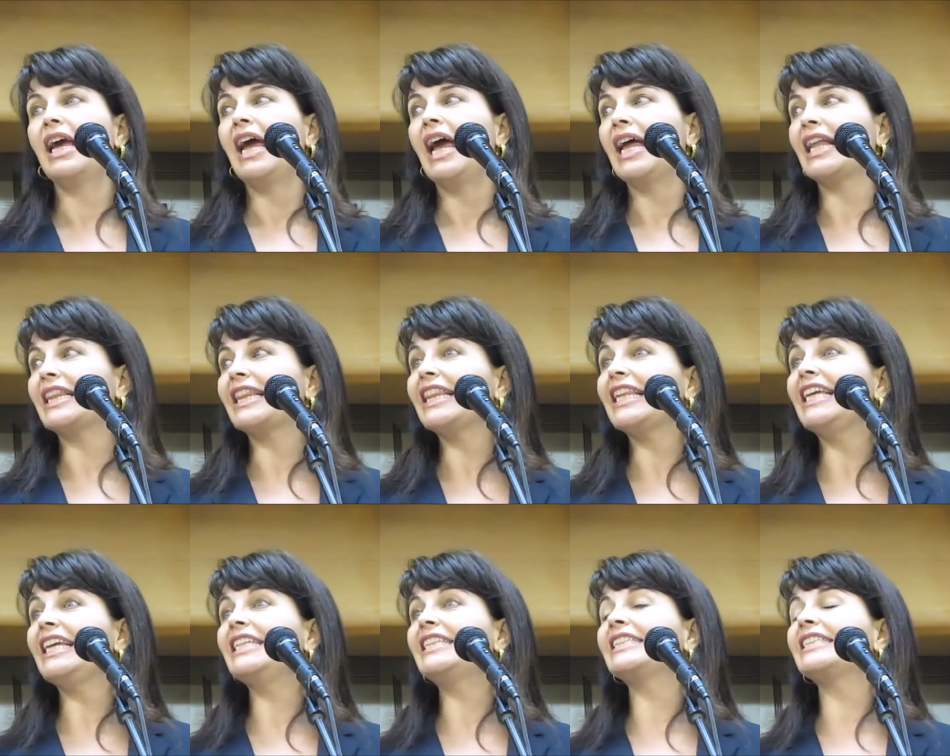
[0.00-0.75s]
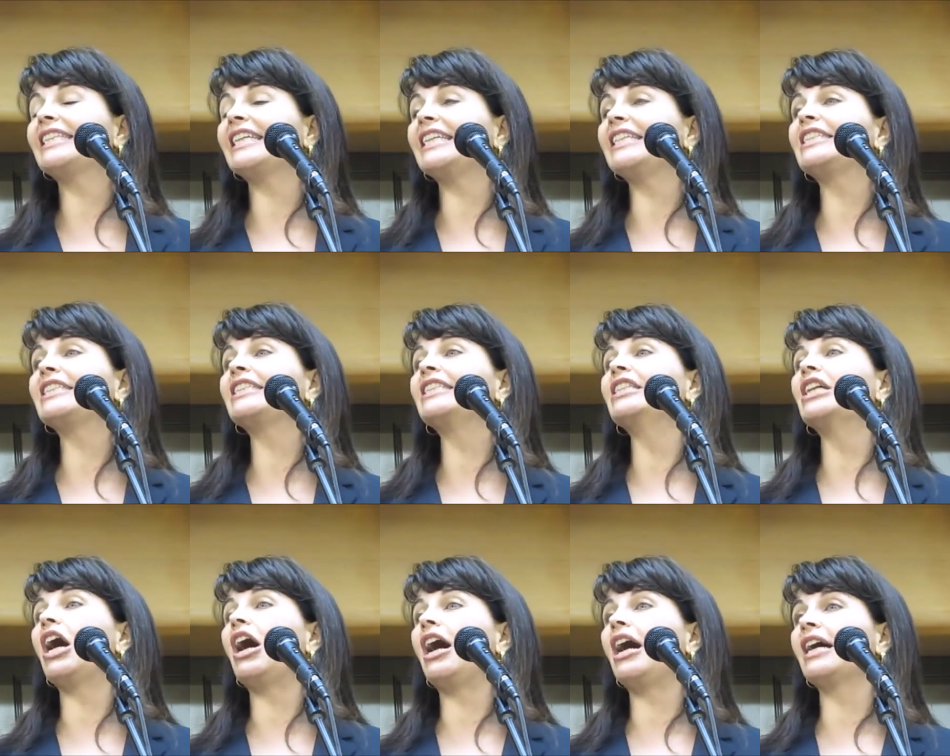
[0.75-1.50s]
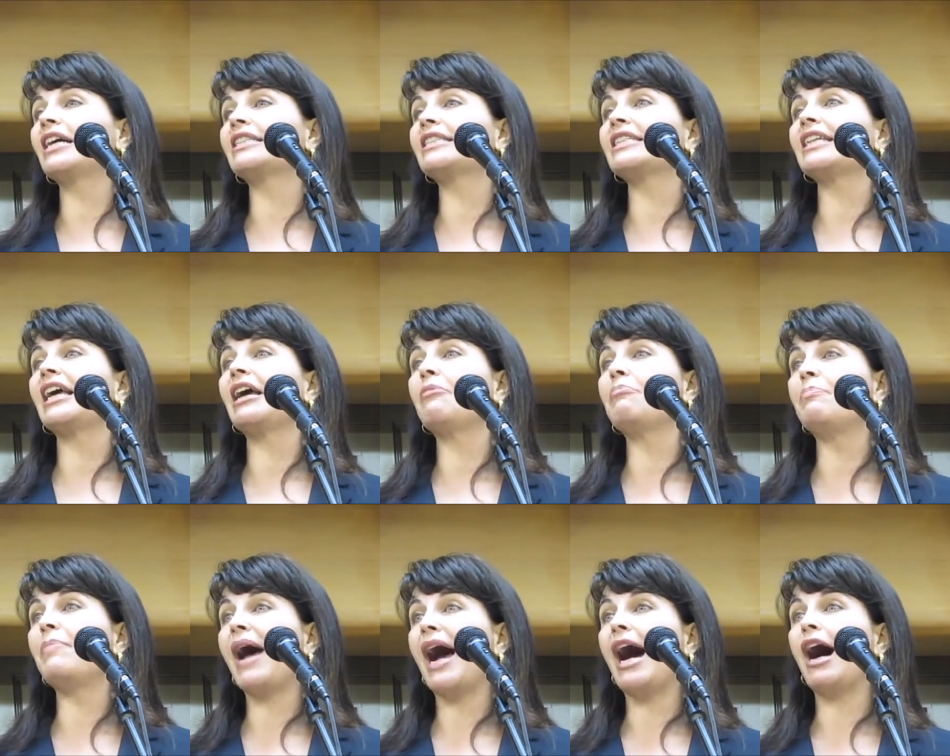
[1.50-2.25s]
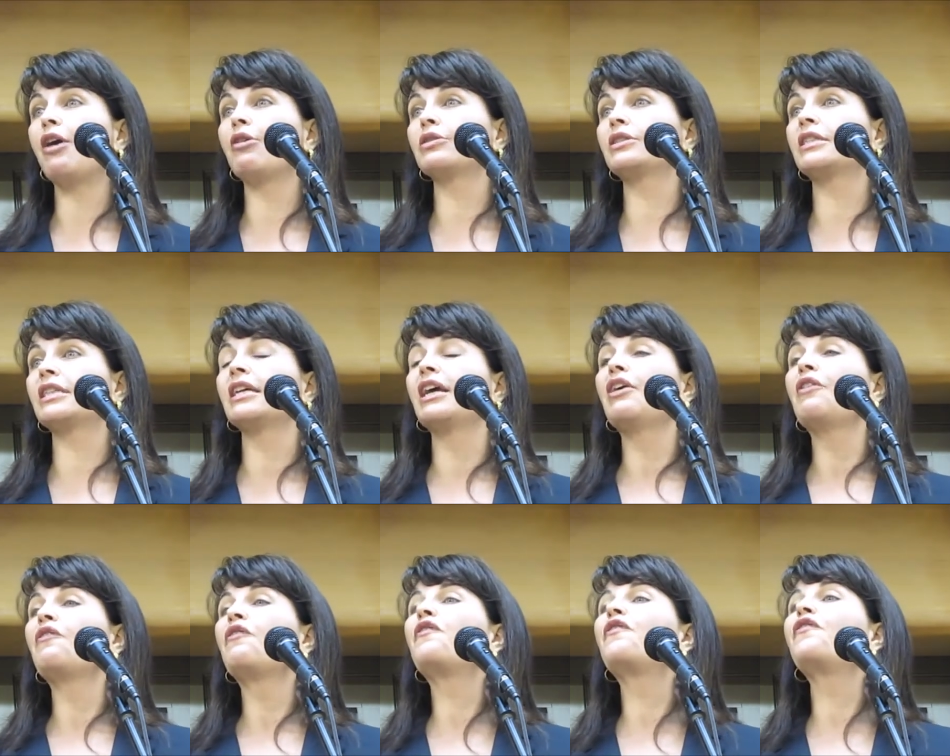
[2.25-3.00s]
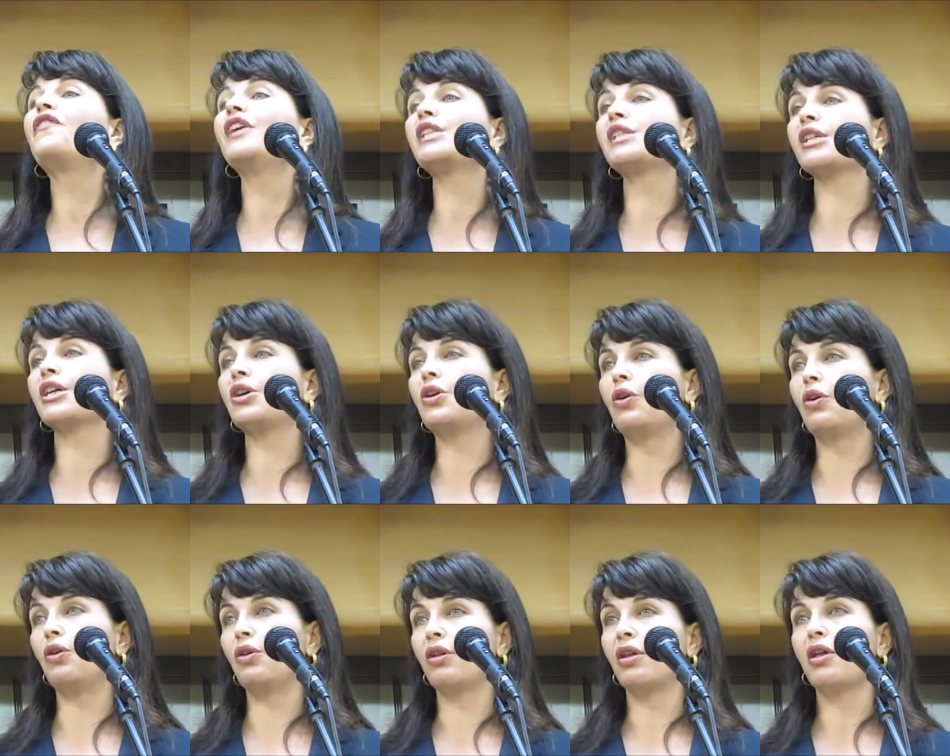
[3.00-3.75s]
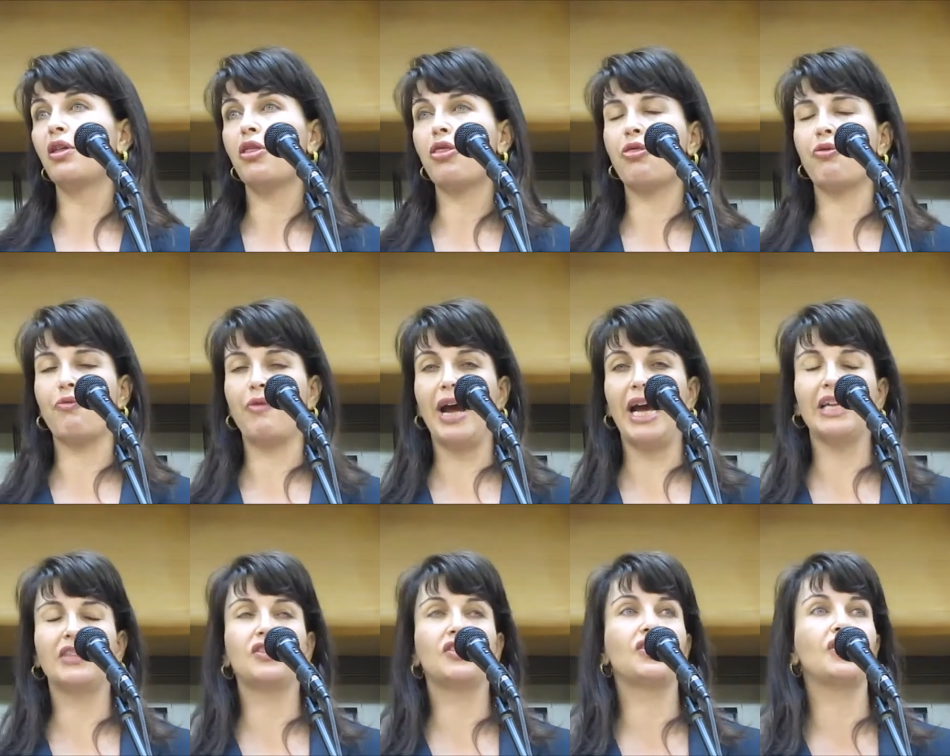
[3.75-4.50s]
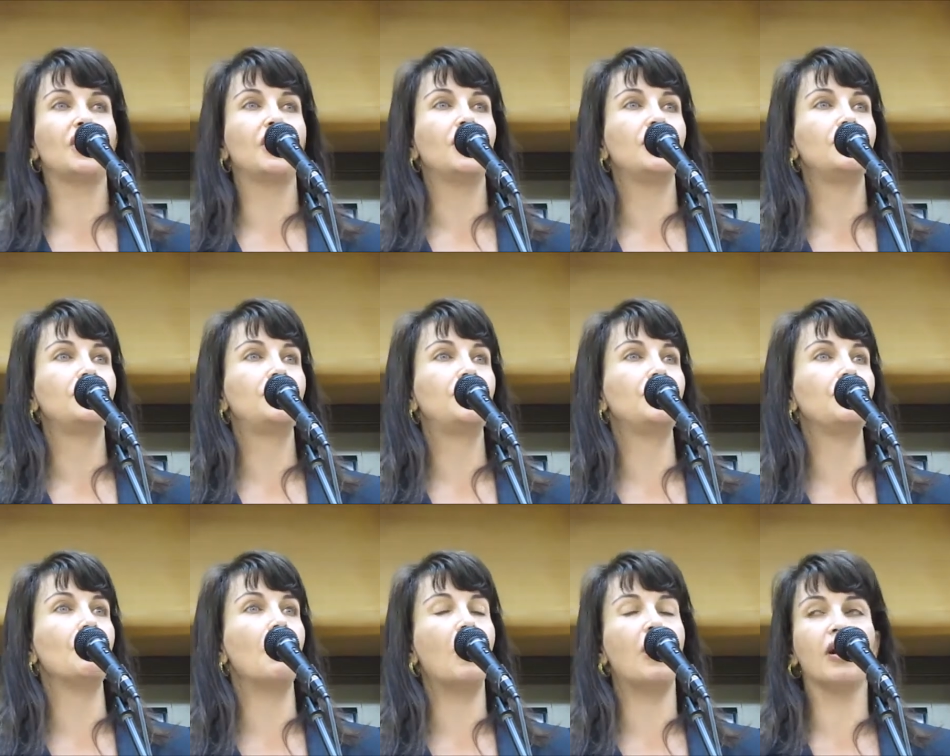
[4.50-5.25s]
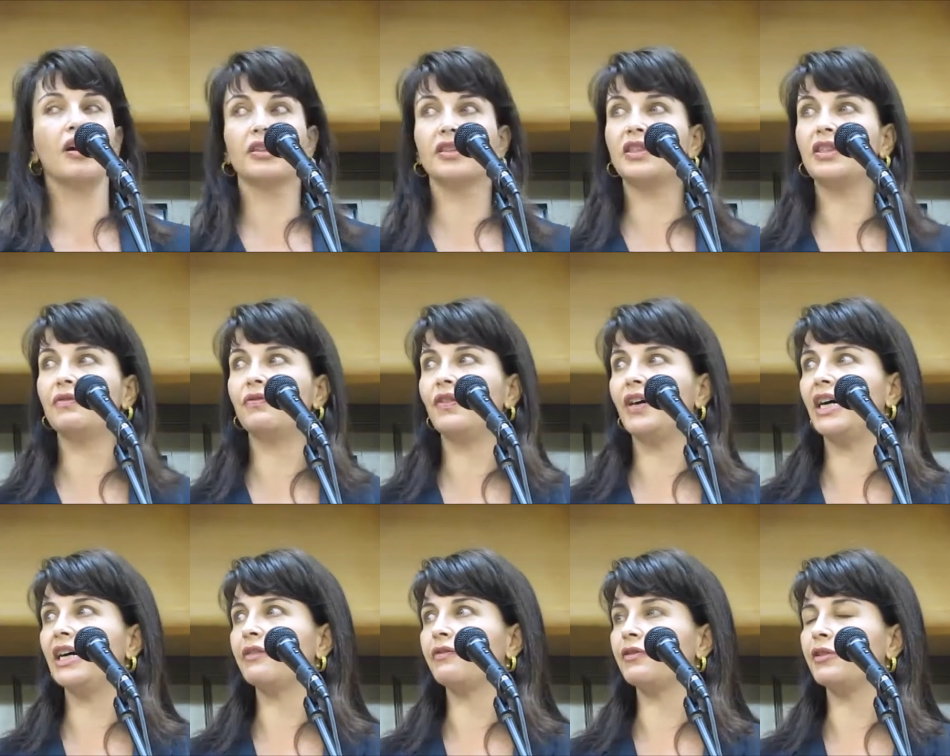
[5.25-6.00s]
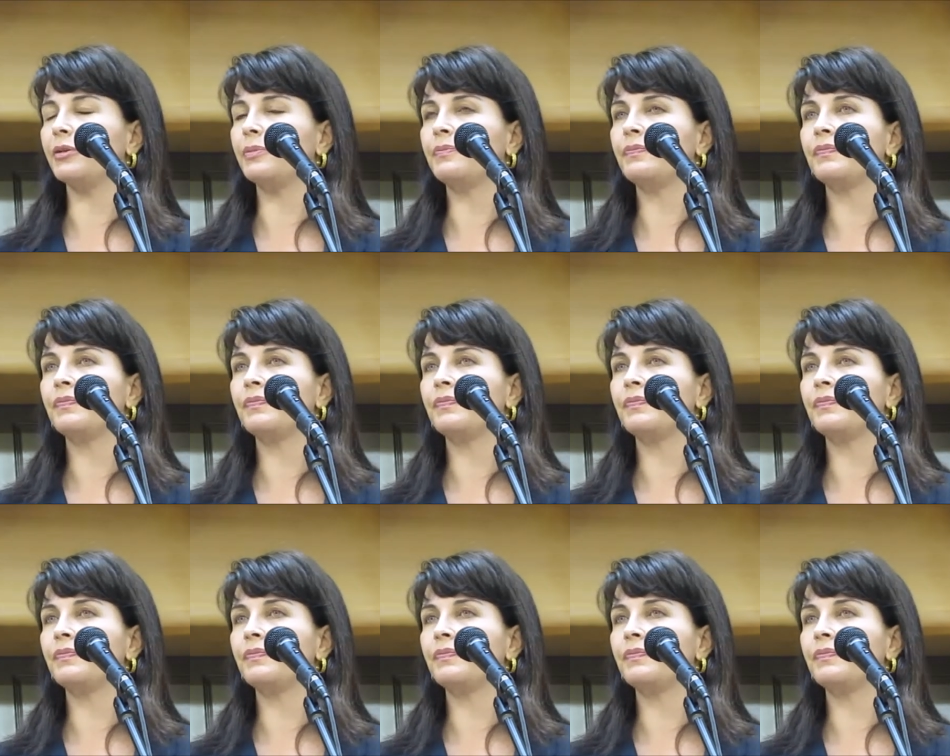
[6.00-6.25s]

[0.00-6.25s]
At least it's not about physical threats to our survival.